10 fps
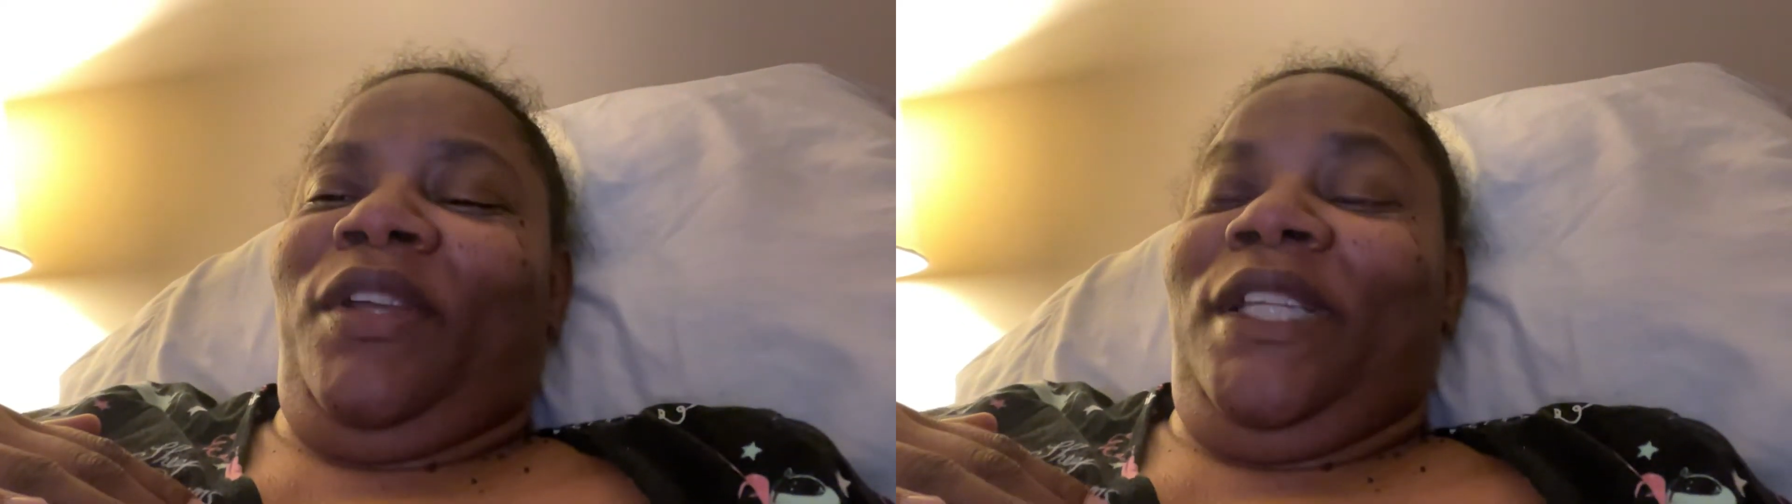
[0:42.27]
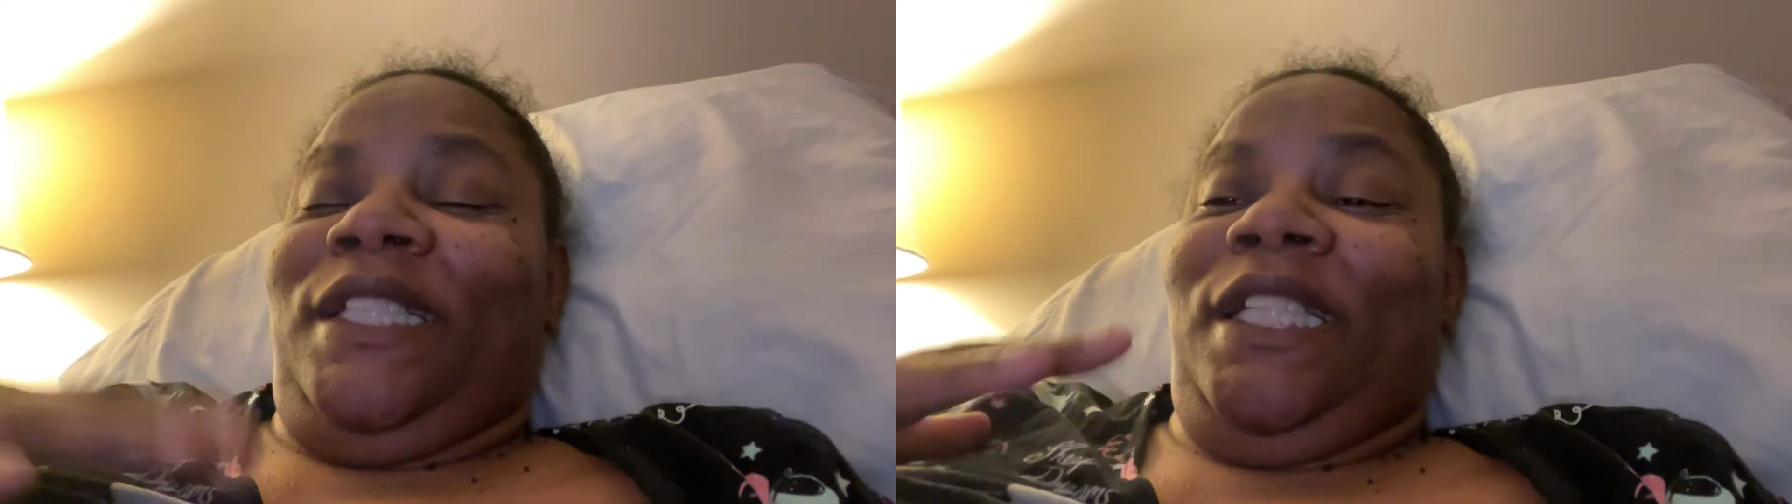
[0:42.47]

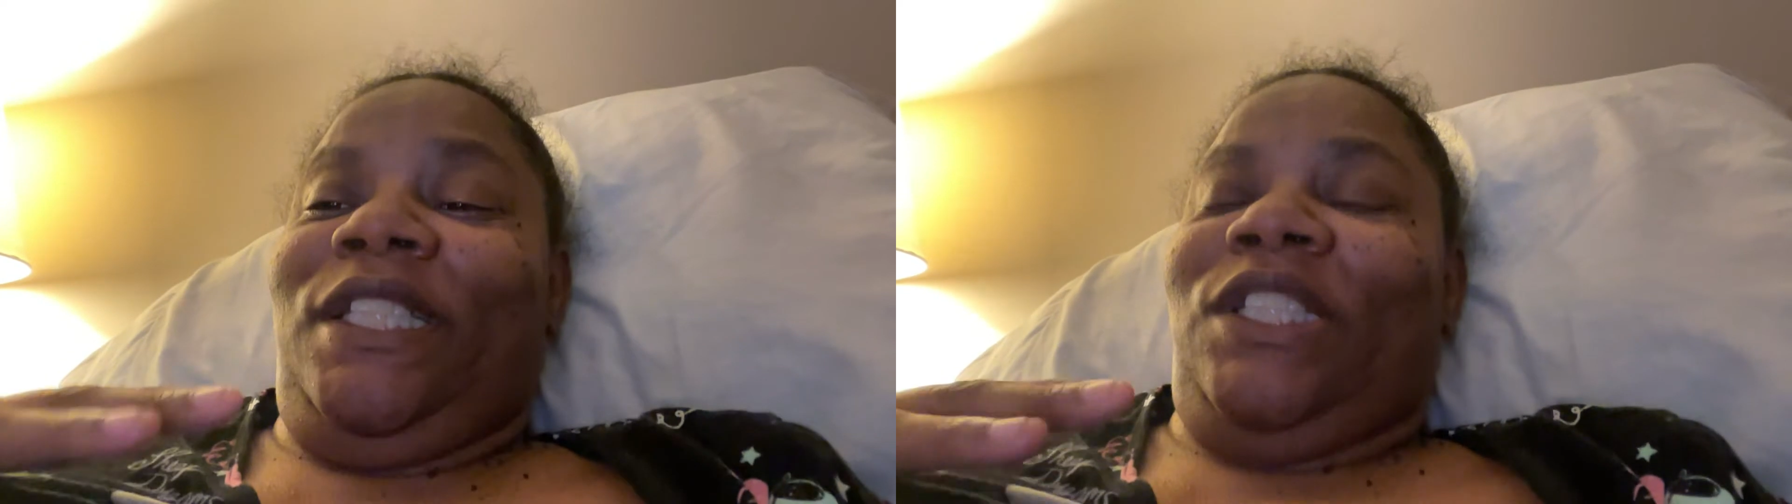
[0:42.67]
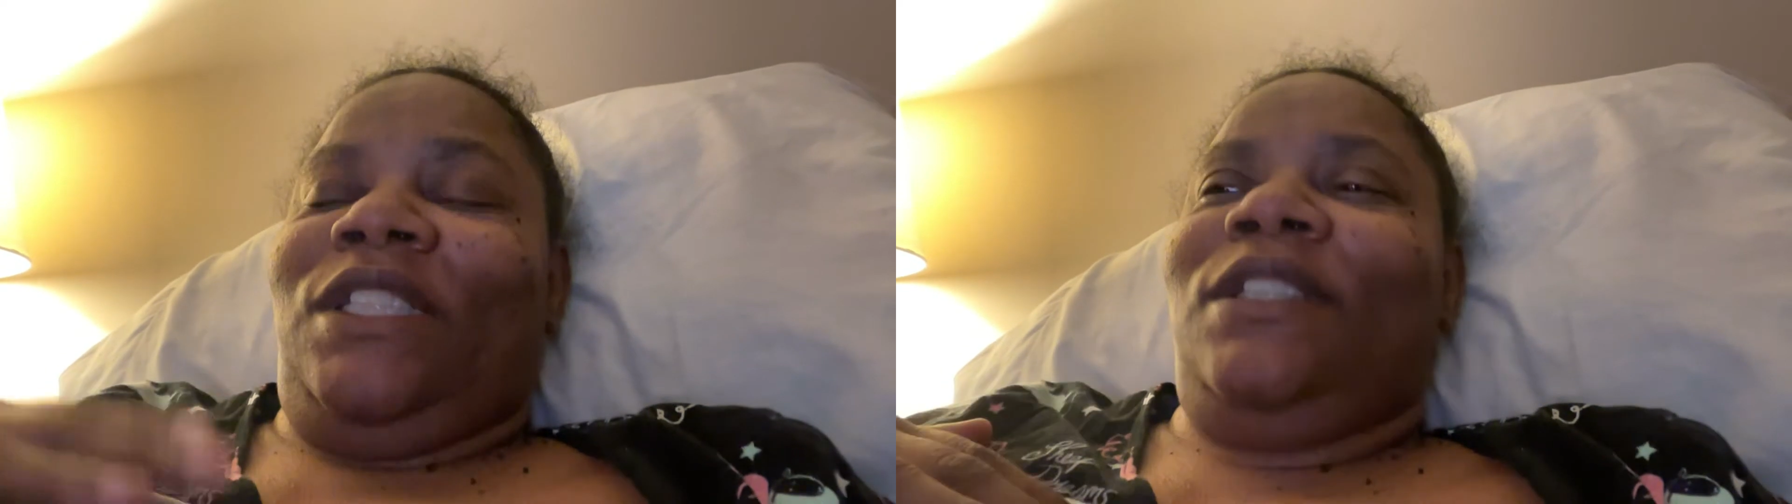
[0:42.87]

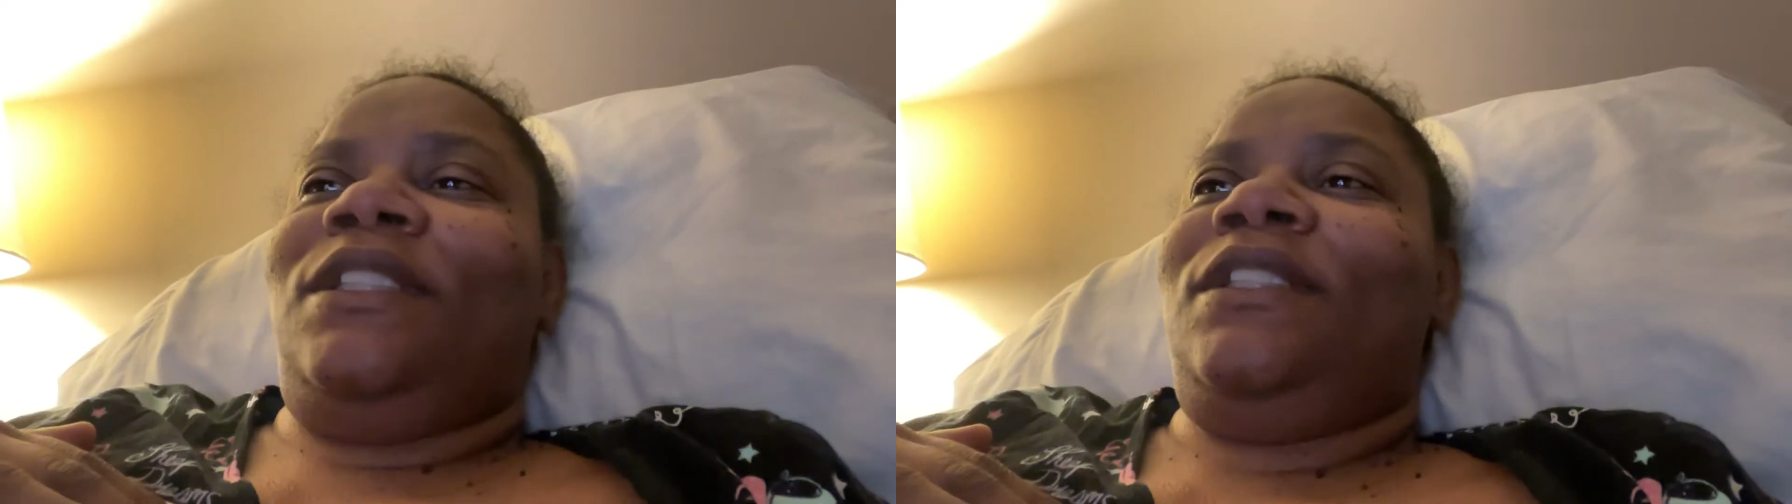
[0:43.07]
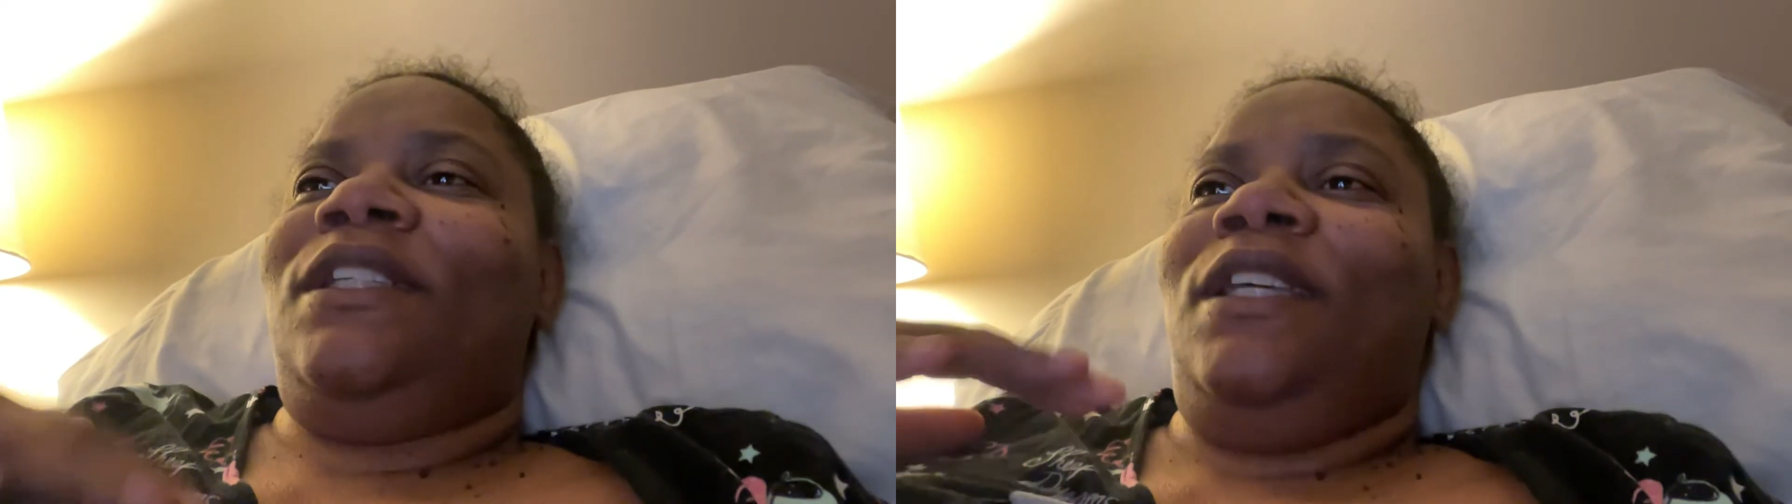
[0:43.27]
intentions.